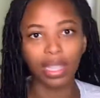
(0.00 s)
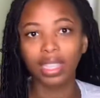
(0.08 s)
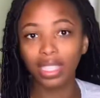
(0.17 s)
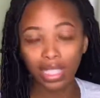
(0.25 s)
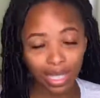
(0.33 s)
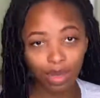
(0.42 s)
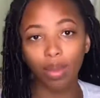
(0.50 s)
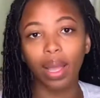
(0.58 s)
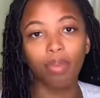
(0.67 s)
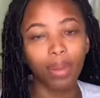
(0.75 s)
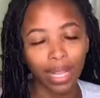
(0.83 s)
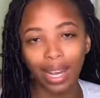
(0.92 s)
This is my
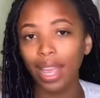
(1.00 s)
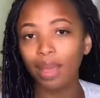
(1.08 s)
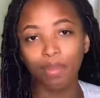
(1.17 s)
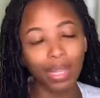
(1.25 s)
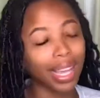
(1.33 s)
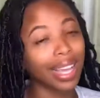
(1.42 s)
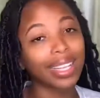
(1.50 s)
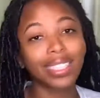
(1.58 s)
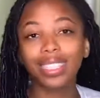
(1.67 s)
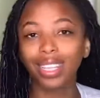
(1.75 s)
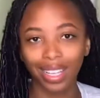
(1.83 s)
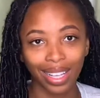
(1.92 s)
plan A, B, and
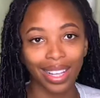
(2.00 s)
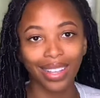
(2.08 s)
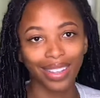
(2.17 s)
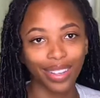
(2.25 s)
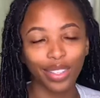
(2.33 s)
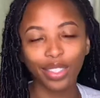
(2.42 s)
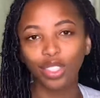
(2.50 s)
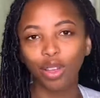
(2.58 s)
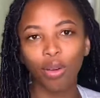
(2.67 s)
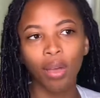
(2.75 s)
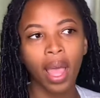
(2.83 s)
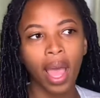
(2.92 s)
C, you know?
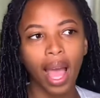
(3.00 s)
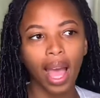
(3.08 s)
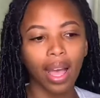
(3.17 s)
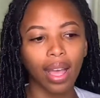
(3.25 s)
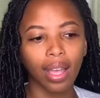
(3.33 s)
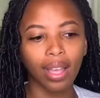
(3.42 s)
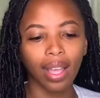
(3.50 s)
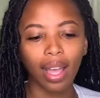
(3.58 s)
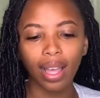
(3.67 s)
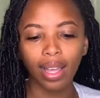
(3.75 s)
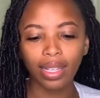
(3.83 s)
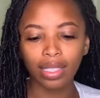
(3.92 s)
So I
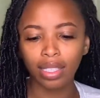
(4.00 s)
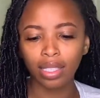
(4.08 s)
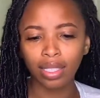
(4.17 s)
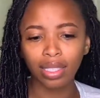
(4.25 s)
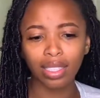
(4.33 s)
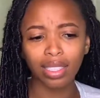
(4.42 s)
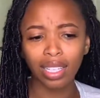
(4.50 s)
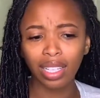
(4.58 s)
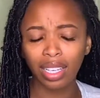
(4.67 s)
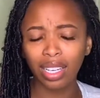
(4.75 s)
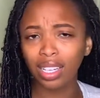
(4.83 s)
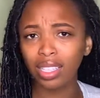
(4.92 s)
had to
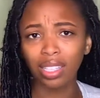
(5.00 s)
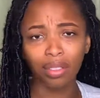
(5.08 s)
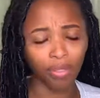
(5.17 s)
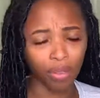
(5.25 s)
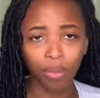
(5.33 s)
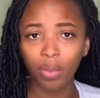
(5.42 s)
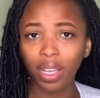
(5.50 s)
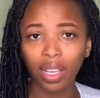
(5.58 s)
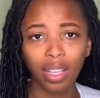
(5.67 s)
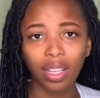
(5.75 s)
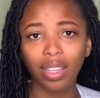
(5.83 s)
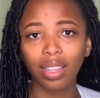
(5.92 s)
get it a different way.
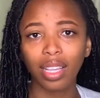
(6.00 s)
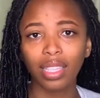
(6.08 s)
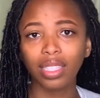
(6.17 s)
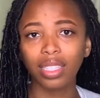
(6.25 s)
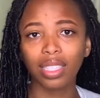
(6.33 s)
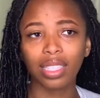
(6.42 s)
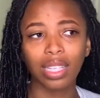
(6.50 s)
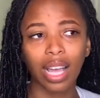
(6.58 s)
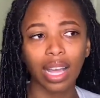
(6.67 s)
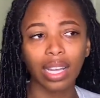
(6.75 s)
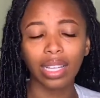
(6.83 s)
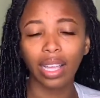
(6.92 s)
Like, this is
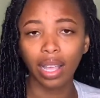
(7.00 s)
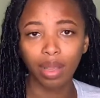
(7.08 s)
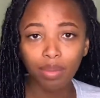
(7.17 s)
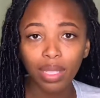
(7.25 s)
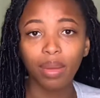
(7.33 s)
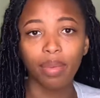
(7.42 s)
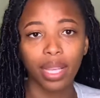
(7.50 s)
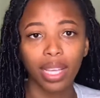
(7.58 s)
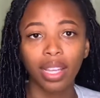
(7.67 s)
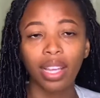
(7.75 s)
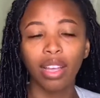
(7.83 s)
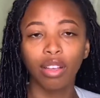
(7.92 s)
not a game to me.
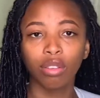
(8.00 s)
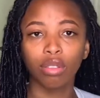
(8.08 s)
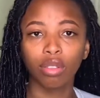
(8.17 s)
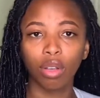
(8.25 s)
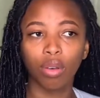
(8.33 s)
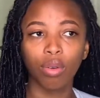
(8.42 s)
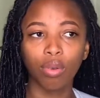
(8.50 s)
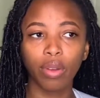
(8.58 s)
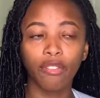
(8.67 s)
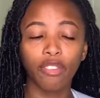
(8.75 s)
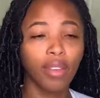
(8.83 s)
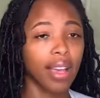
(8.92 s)
So
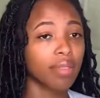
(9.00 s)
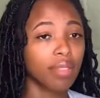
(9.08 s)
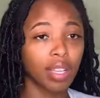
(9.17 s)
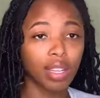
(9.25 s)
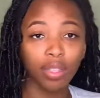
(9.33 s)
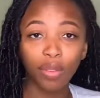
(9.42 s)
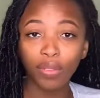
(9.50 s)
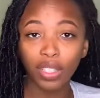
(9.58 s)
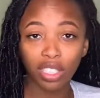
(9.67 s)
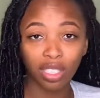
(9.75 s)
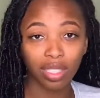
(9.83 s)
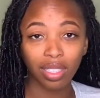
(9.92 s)
if you have tunnel
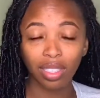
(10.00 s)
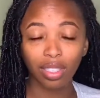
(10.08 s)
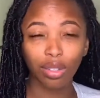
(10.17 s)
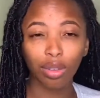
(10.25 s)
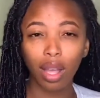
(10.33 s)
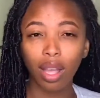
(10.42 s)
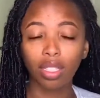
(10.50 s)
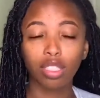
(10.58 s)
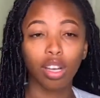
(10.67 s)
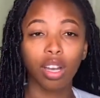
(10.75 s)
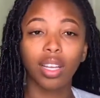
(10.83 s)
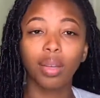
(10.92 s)
vision, you guys,
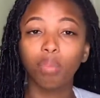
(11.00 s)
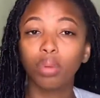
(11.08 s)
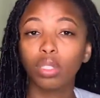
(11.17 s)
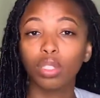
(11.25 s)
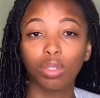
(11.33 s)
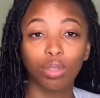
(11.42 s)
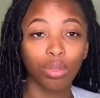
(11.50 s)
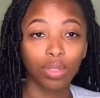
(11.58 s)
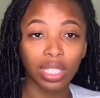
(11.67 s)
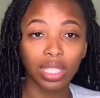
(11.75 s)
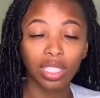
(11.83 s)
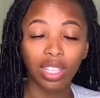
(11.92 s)
y'all can push through
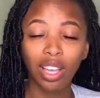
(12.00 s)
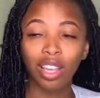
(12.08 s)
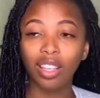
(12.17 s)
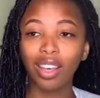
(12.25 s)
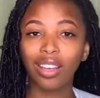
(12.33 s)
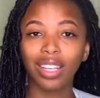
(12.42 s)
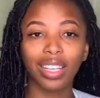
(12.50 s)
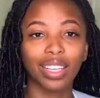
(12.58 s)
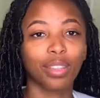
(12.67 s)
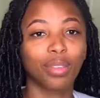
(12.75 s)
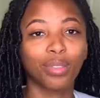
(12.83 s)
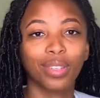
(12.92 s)
this. Y'all can
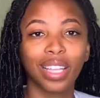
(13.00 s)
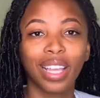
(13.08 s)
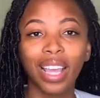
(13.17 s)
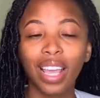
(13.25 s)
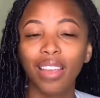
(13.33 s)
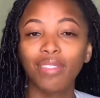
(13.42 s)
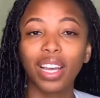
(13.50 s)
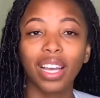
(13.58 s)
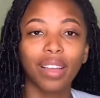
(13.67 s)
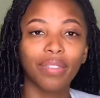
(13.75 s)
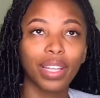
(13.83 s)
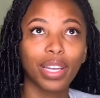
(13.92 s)
get through it. If y'all
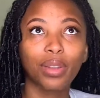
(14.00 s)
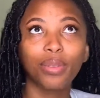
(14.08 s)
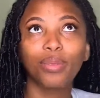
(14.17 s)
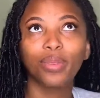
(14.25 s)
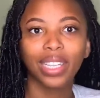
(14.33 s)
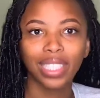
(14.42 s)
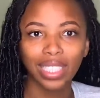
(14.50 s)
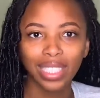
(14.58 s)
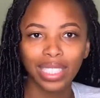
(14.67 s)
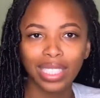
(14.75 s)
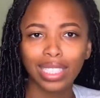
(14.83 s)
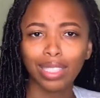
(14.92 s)
have any
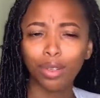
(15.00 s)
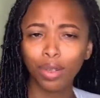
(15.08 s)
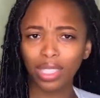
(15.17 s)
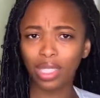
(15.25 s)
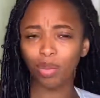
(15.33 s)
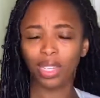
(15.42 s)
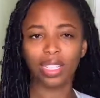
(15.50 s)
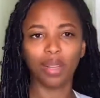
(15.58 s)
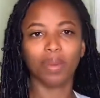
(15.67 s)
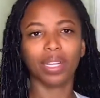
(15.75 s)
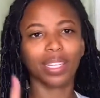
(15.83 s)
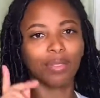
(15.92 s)
questions, especially
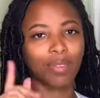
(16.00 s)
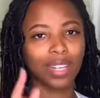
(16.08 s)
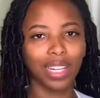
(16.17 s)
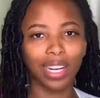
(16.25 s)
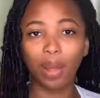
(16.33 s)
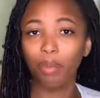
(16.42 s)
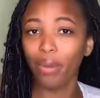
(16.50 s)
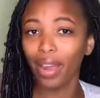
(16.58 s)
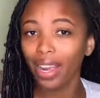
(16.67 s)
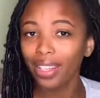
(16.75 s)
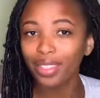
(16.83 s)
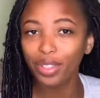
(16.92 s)
about that written and that
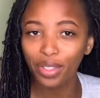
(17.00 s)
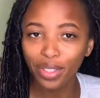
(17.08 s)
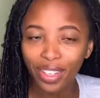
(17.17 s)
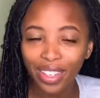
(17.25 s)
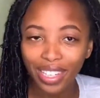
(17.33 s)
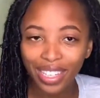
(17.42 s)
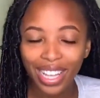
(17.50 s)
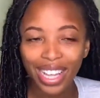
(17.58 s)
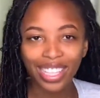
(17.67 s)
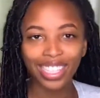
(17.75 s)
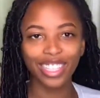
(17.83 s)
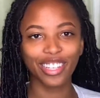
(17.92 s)
practical, girl,
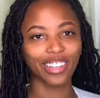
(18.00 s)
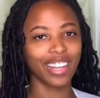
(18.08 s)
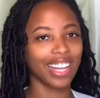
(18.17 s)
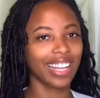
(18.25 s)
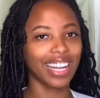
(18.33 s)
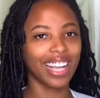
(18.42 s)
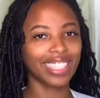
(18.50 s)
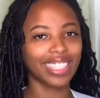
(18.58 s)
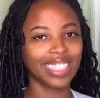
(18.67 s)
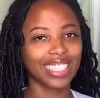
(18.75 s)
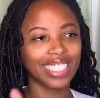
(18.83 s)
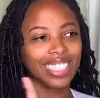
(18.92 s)
because your girl got her
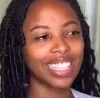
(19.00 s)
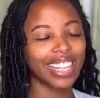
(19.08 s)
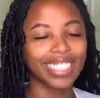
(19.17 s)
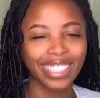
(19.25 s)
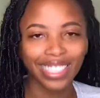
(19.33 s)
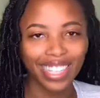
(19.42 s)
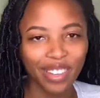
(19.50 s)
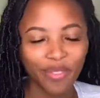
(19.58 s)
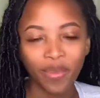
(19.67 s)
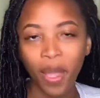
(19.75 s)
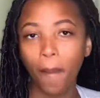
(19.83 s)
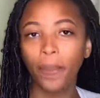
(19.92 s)
license, she's licensed now.
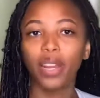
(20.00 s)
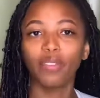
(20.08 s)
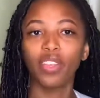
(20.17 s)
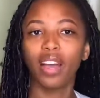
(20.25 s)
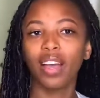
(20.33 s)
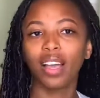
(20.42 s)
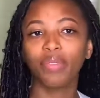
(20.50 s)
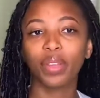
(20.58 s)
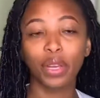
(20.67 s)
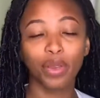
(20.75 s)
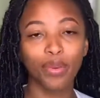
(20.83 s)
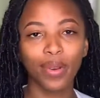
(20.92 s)
But if y'all have
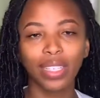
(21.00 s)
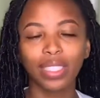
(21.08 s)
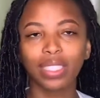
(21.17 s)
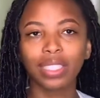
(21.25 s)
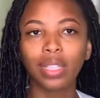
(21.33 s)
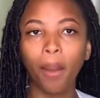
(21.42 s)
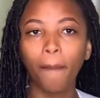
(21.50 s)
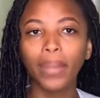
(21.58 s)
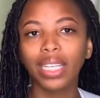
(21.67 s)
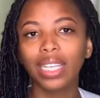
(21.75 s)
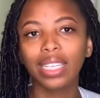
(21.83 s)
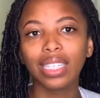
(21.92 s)
any questions,
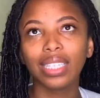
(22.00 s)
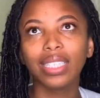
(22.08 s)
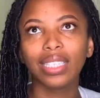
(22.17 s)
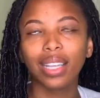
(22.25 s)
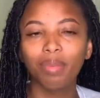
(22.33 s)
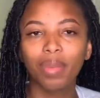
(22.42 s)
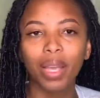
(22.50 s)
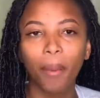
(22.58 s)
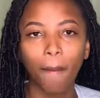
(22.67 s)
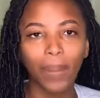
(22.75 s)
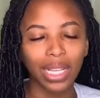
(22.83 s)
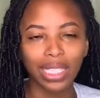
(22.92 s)
please send me a
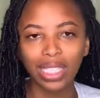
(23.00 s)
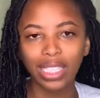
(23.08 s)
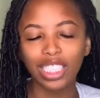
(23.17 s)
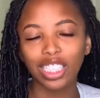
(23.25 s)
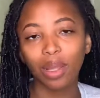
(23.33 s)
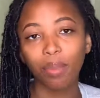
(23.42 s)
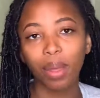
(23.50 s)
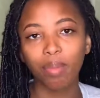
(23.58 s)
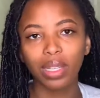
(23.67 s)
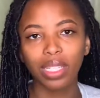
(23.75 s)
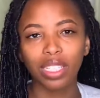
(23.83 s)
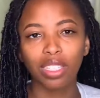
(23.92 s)
message. Send me a
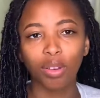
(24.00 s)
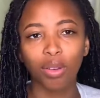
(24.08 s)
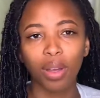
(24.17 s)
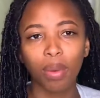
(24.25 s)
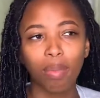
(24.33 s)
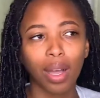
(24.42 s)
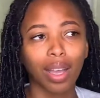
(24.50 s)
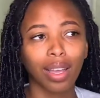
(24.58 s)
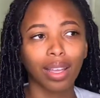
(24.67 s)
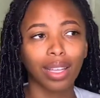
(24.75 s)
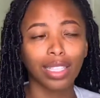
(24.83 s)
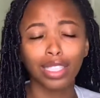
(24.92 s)
message on
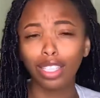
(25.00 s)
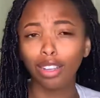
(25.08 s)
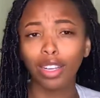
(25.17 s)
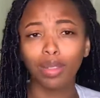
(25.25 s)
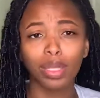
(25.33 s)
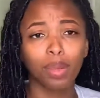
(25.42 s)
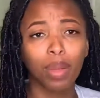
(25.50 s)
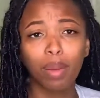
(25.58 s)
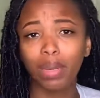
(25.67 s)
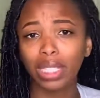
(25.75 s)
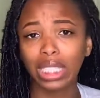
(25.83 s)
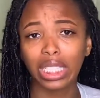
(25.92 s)
my Instagram. Send me a
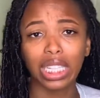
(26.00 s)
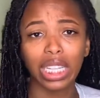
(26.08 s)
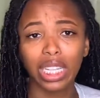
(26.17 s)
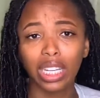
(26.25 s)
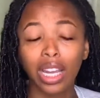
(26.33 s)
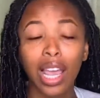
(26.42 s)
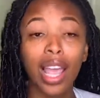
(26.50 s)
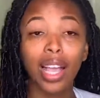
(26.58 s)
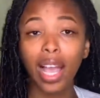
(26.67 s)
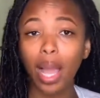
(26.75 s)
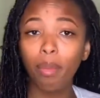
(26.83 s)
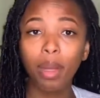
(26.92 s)
message here.
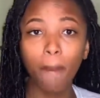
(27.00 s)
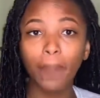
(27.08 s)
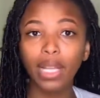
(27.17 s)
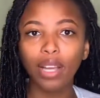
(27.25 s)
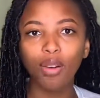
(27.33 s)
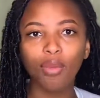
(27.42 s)
Comment below.